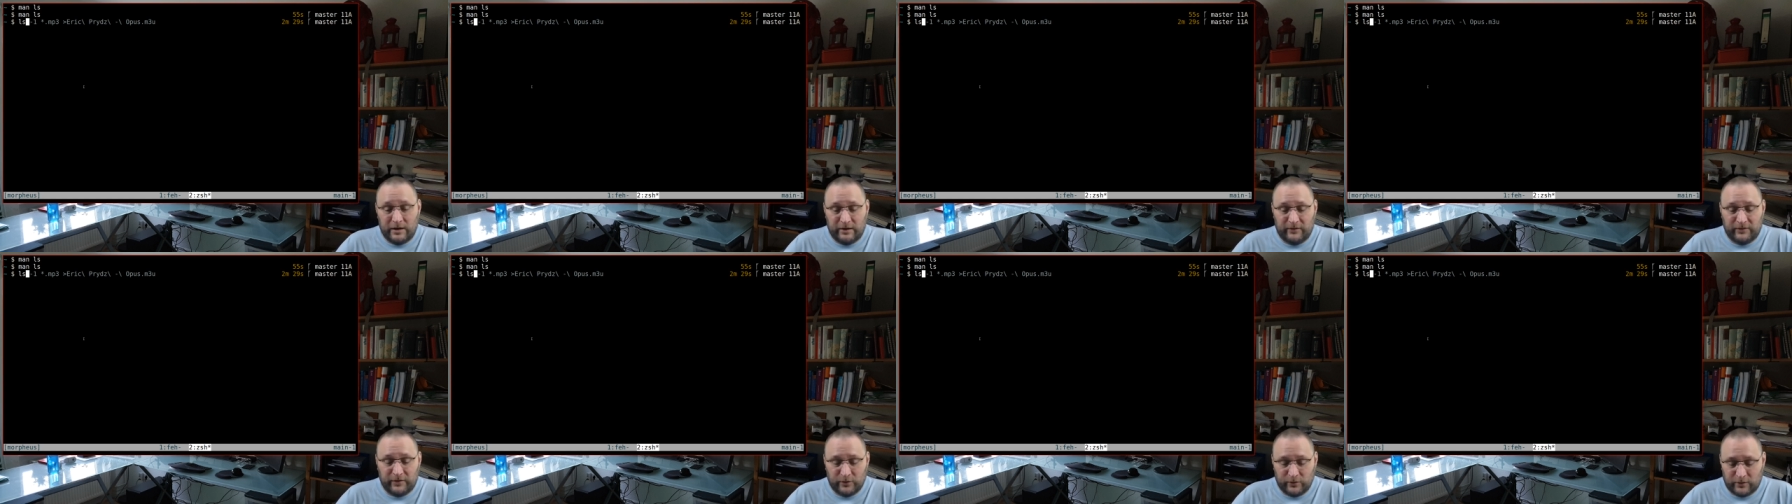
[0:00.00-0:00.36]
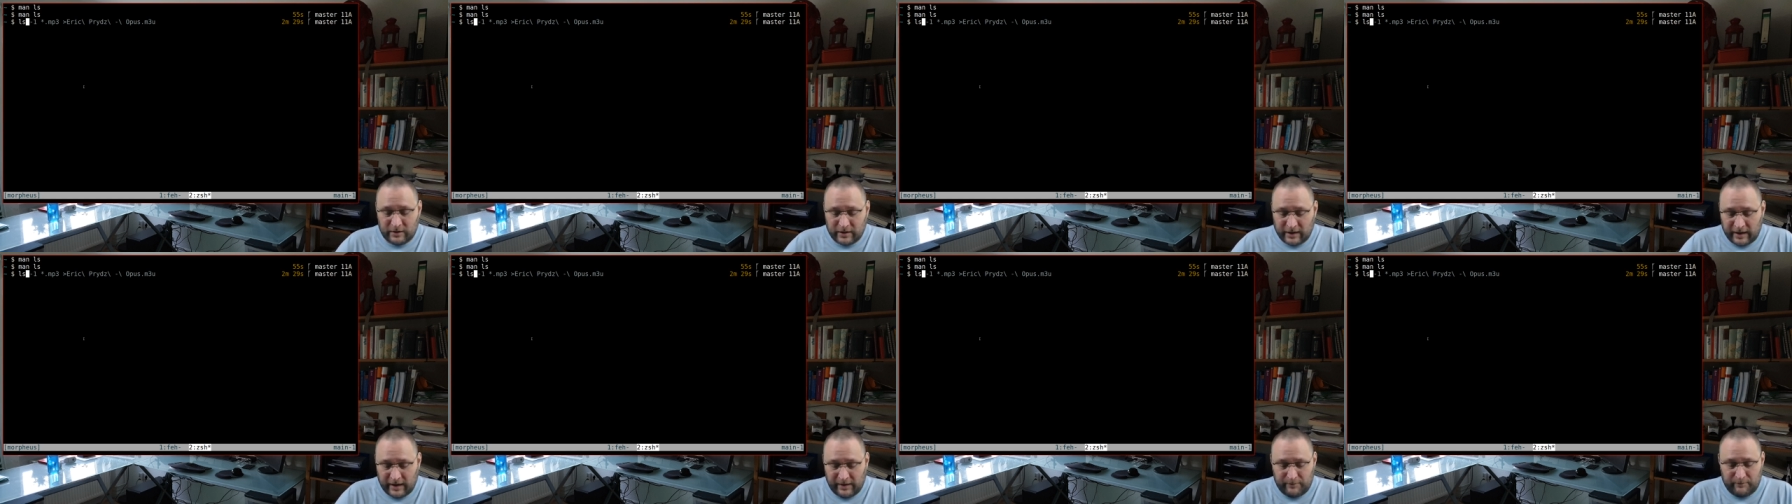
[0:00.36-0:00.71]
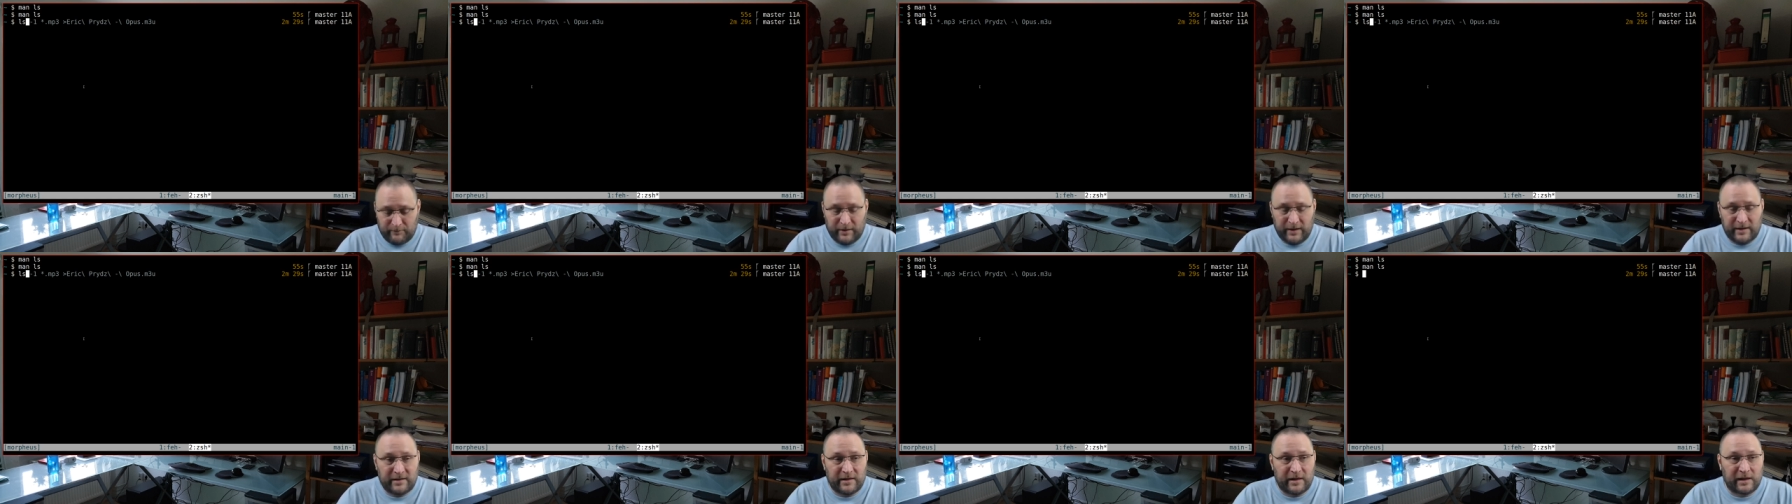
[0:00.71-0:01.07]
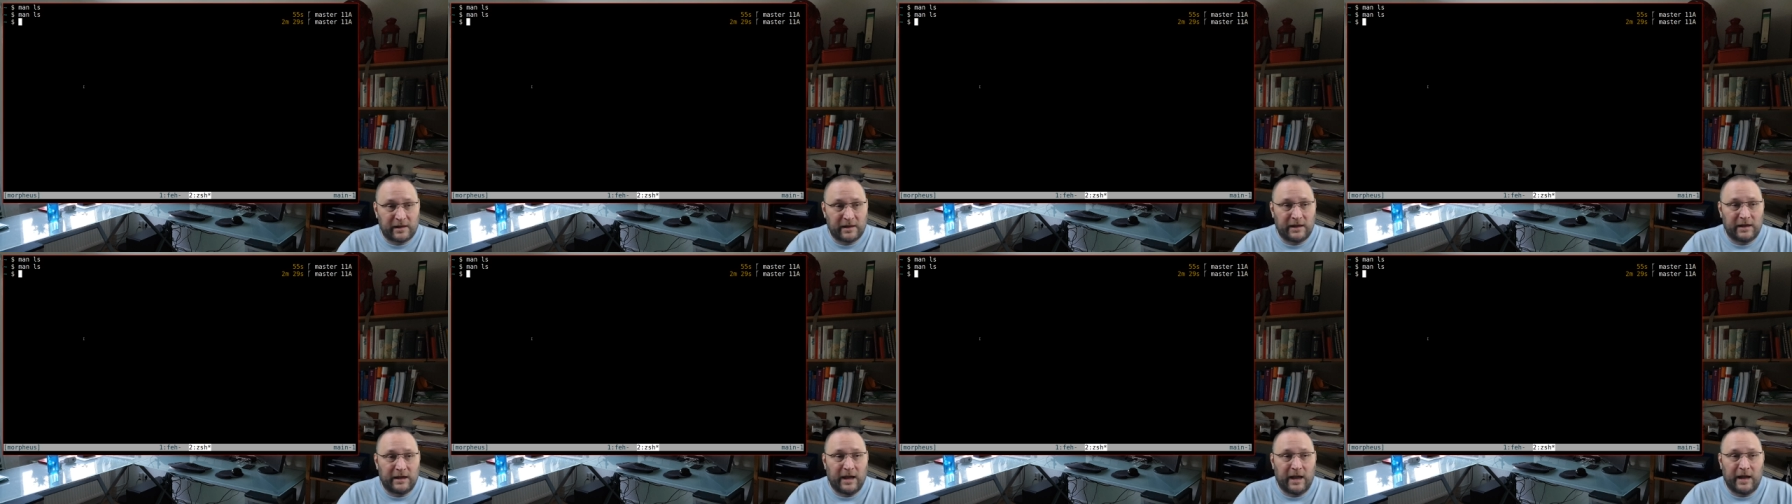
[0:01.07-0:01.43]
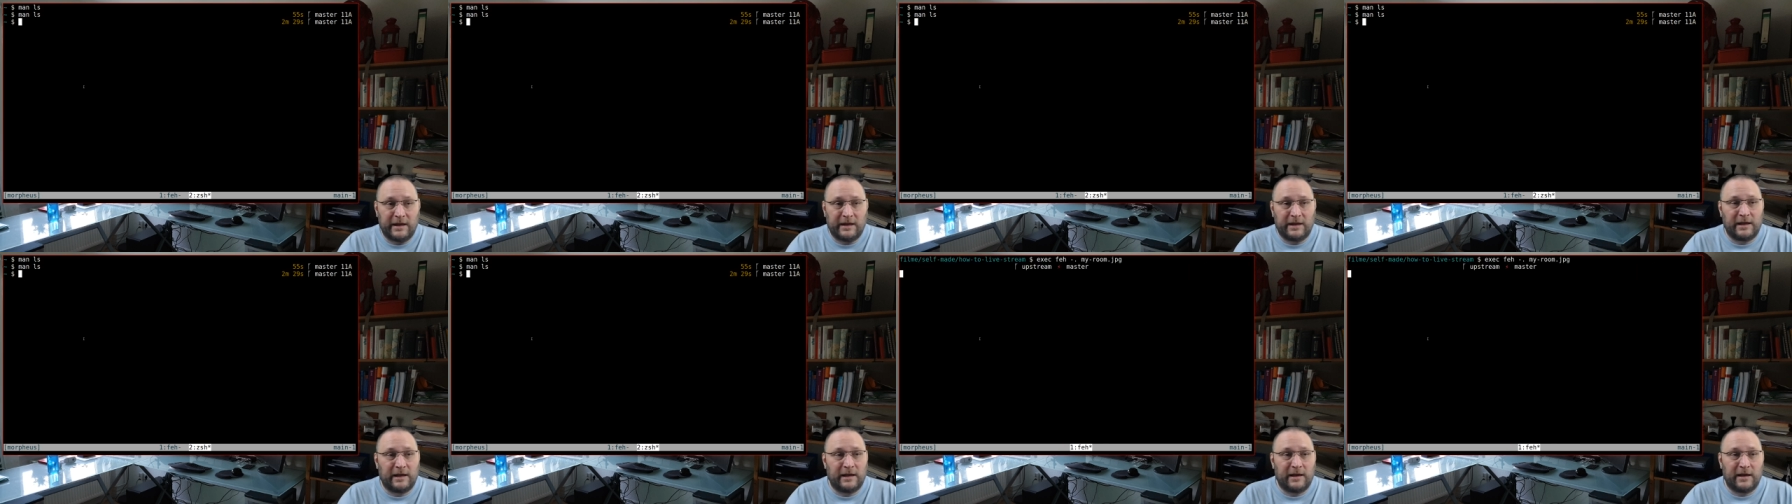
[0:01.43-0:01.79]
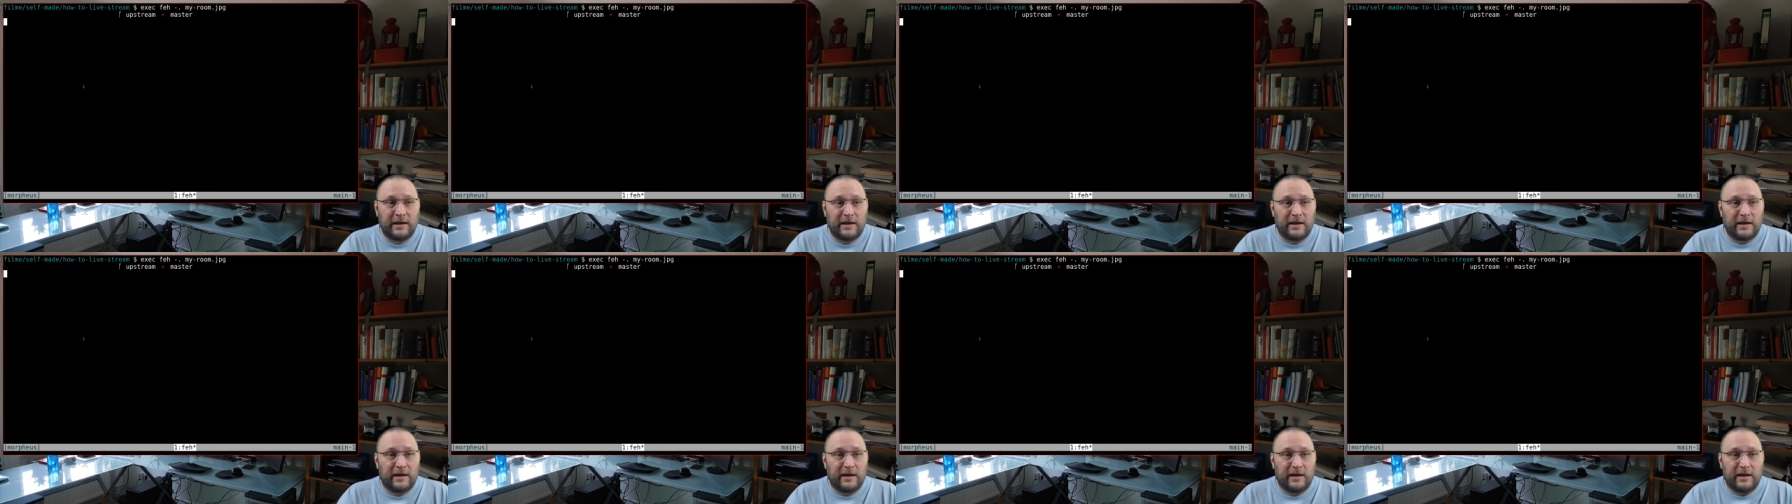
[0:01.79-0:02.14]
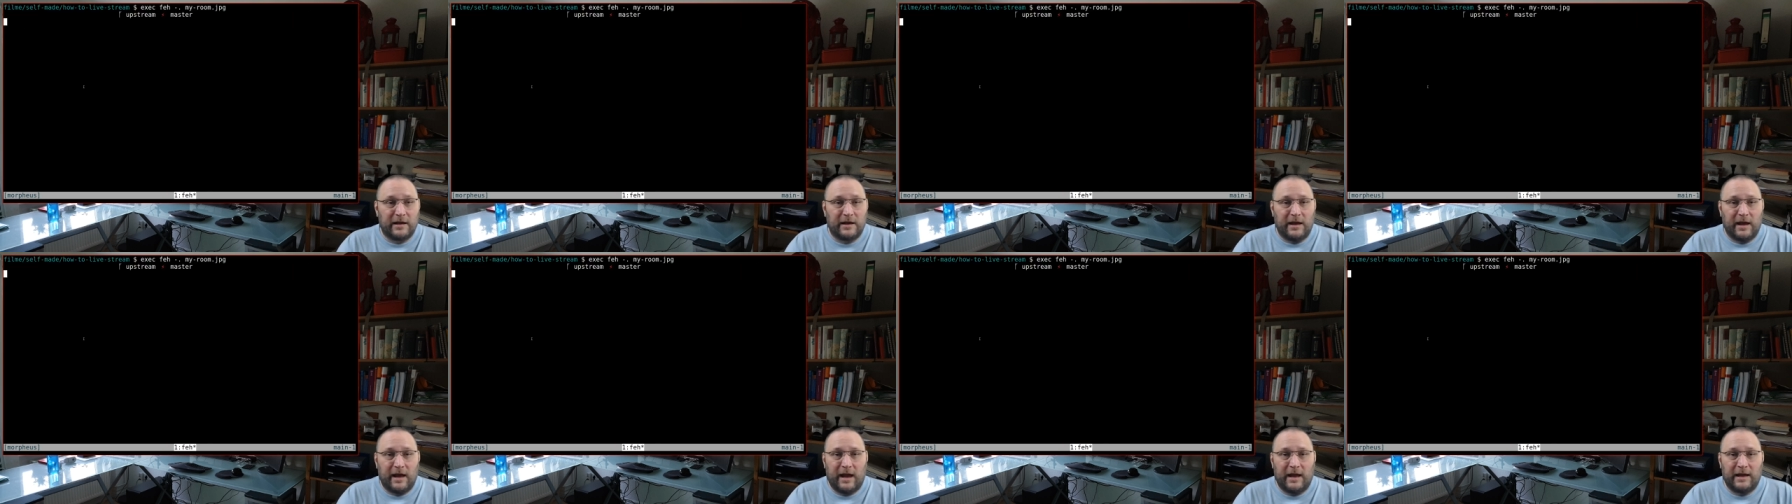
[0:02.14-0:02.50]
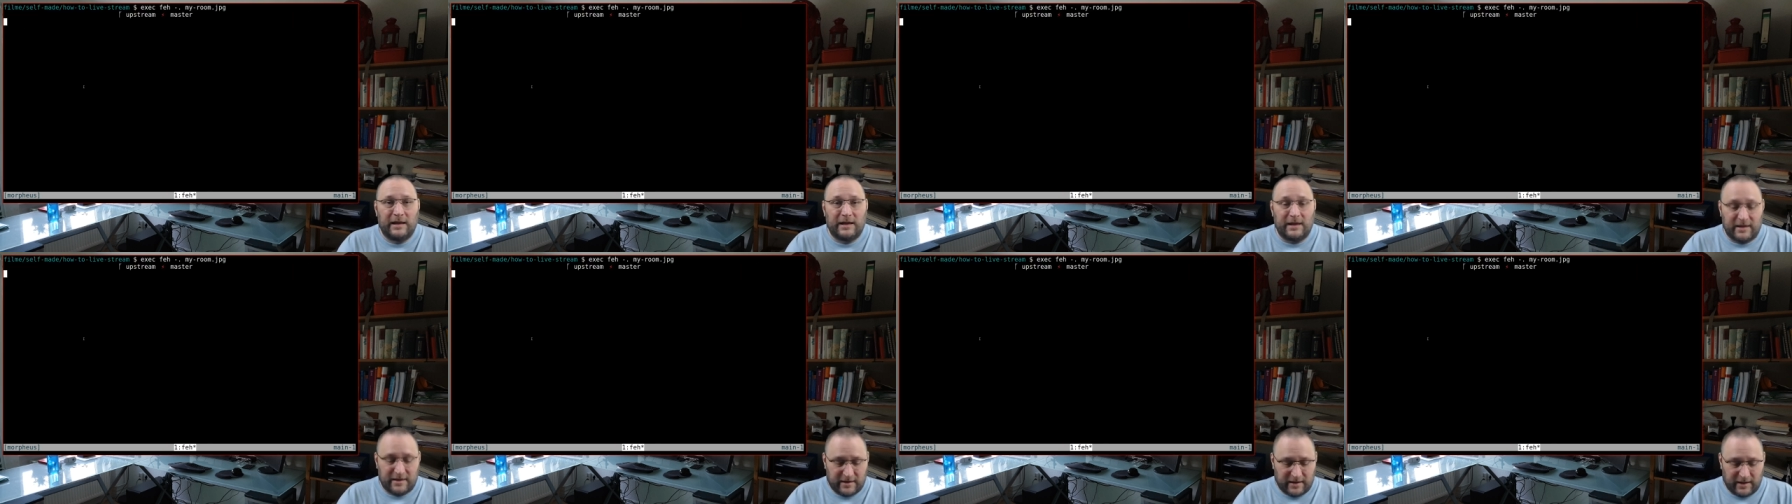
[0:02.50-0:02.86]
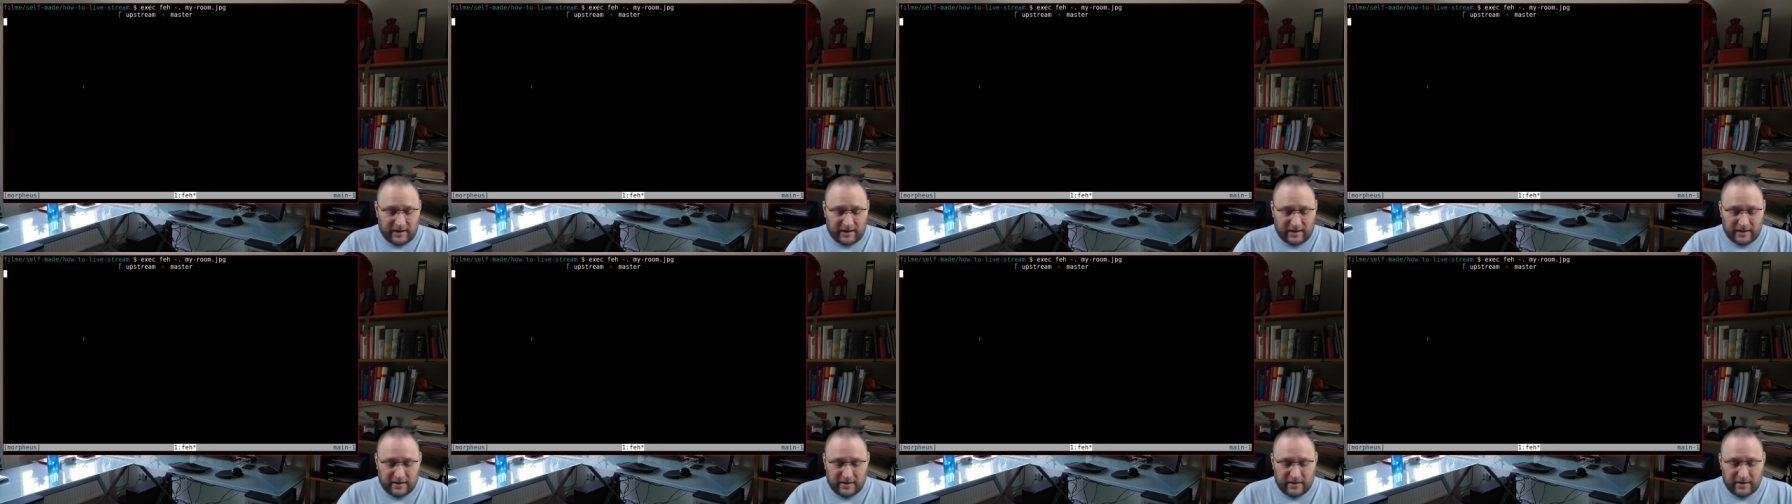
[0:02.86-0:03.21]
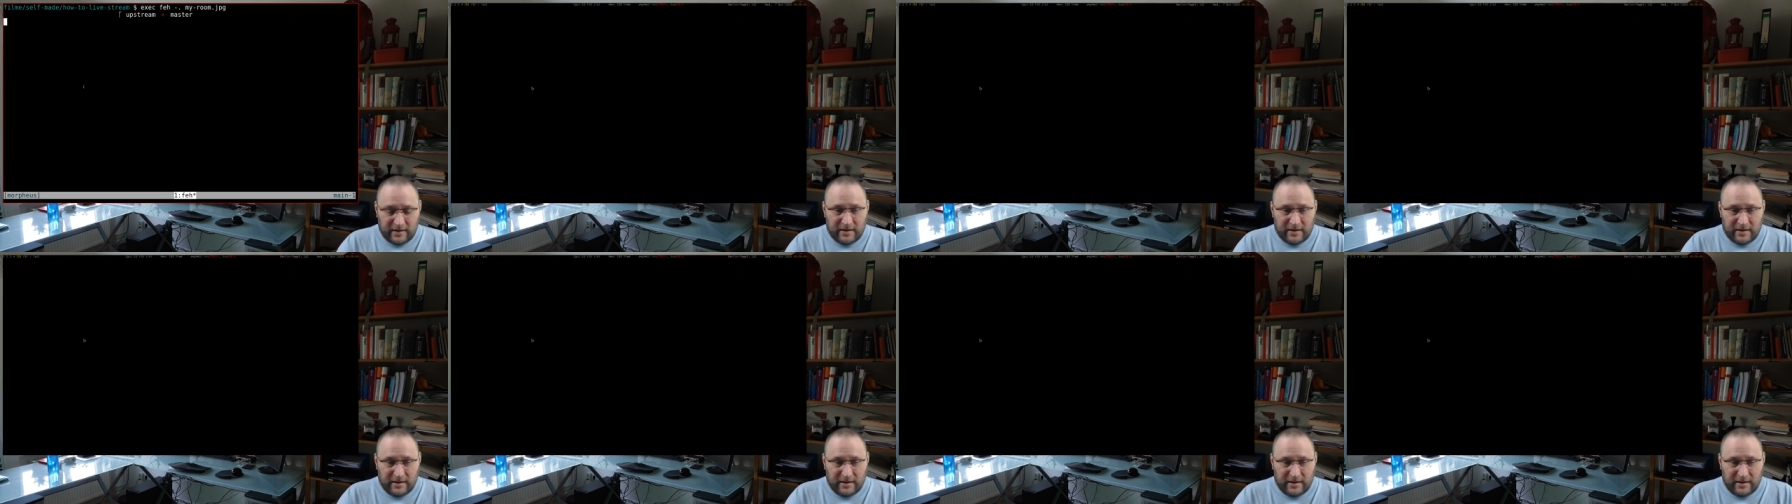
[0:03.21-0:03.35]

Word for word: If you type basically any anything,